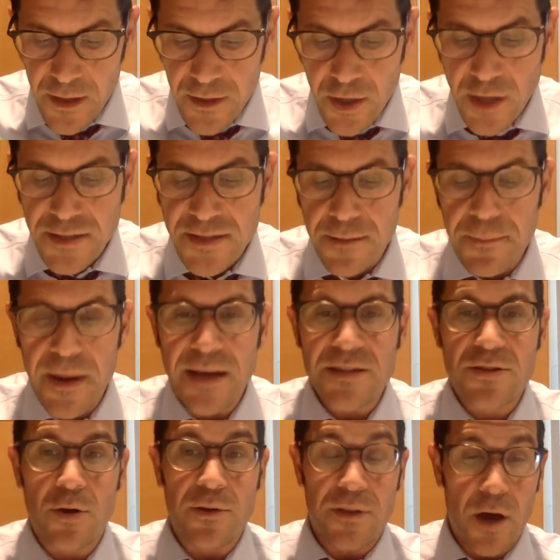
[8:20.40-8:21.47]
Yatza
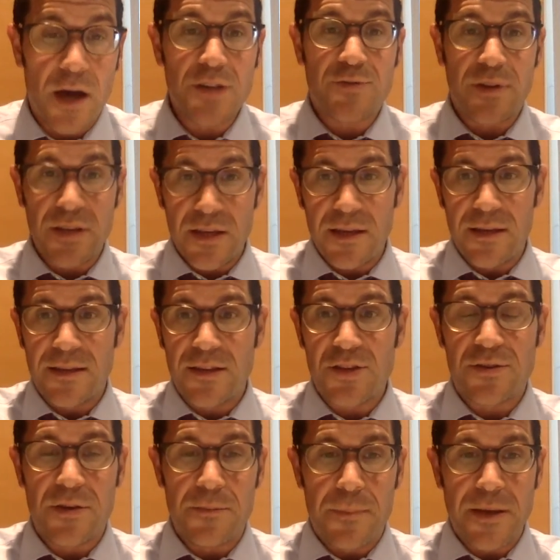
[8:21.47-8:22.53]
Basko, he dies, right?
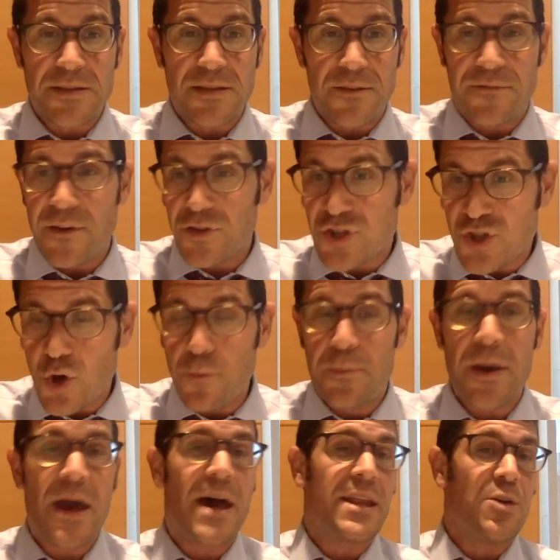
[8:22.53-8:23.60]
He basically felt so
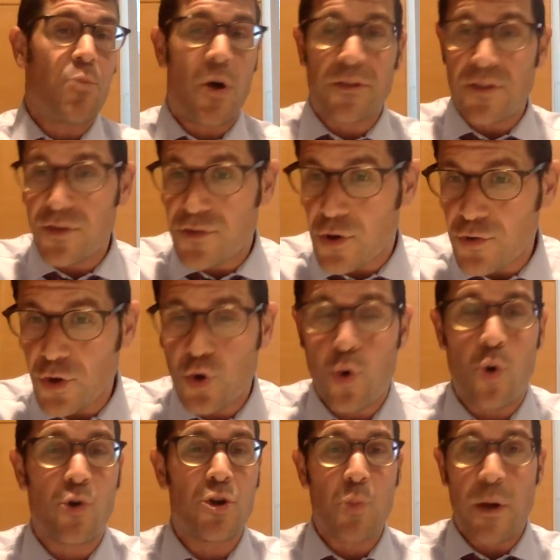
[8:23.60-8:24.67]
bad. He wanted to turn the
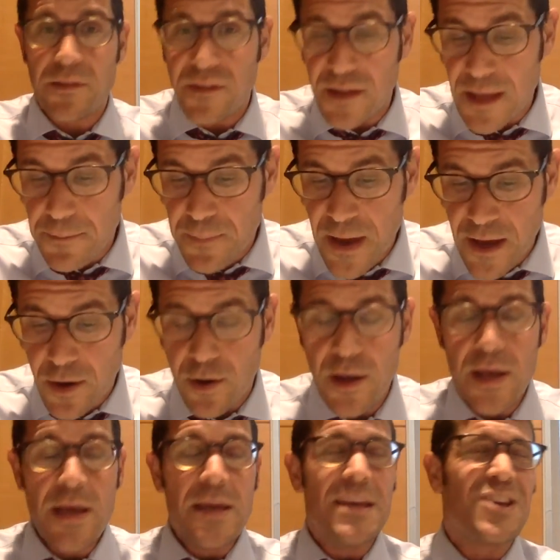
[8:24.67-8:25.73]
corner. He wanted to get better.
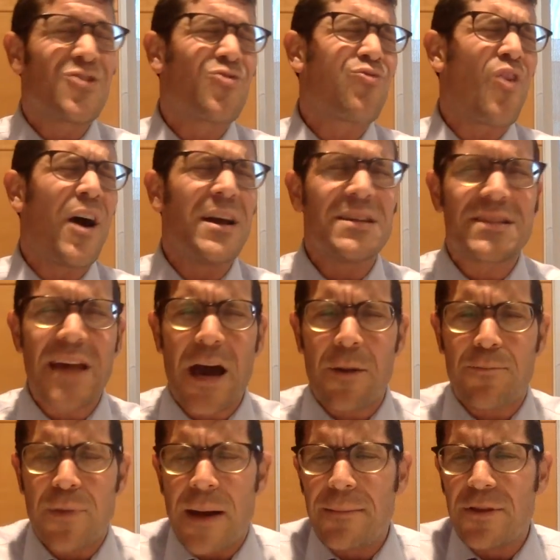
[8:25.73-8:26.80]
He cries
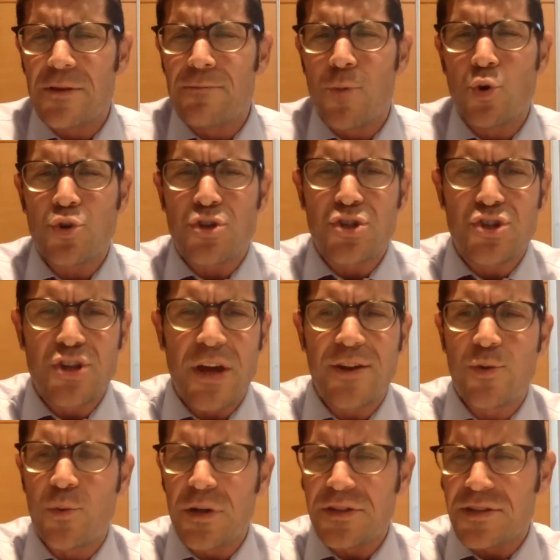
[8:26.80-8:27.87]
out, probably the most
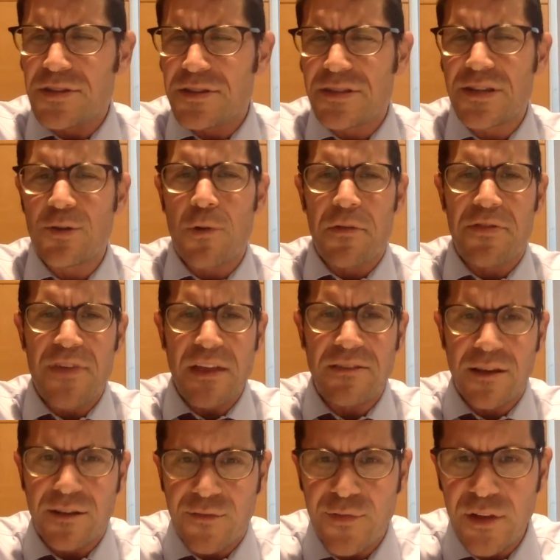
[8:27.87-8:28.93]
genuine and sincere and
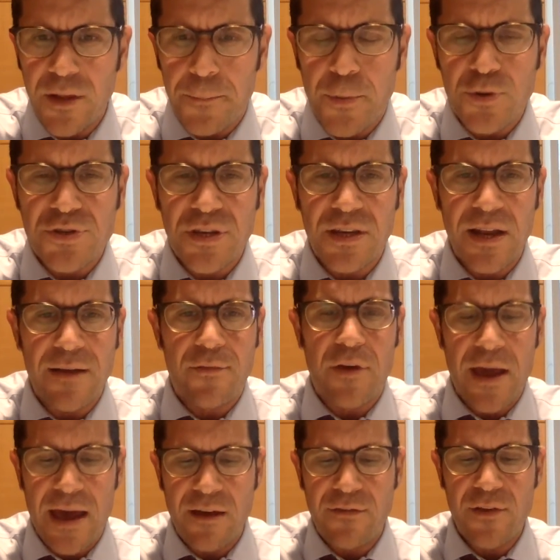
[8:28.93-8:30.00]
authentic tefillah a person could ever
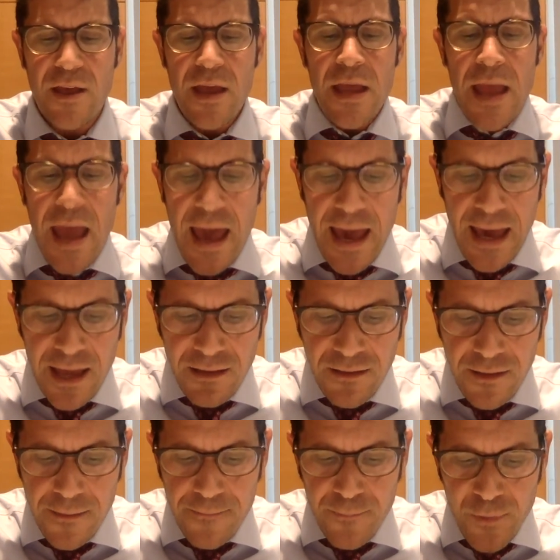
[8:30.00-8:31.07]
have.
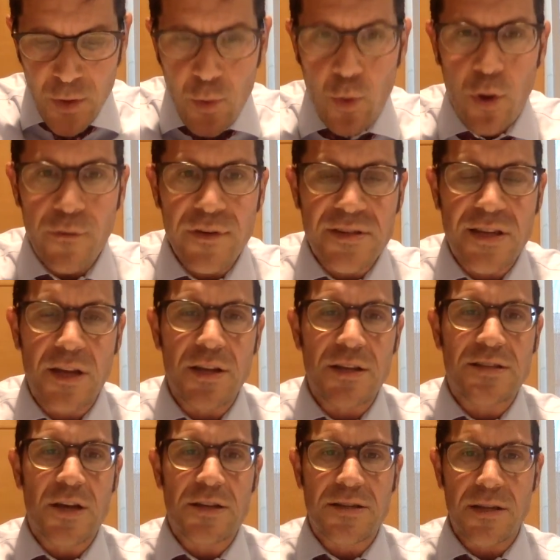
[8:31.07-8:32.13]
And all of a sudden,
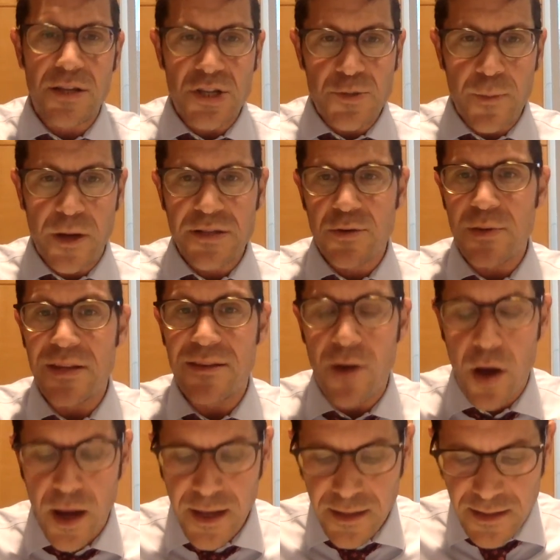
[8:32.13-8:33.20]
Yitzasa Nishmaso, he
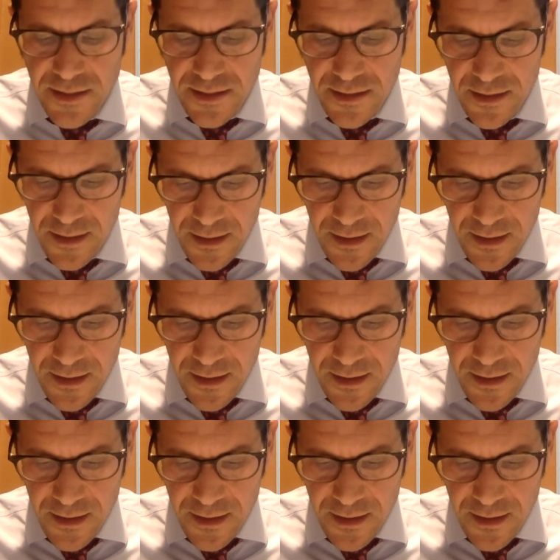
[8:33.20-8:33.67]
dies.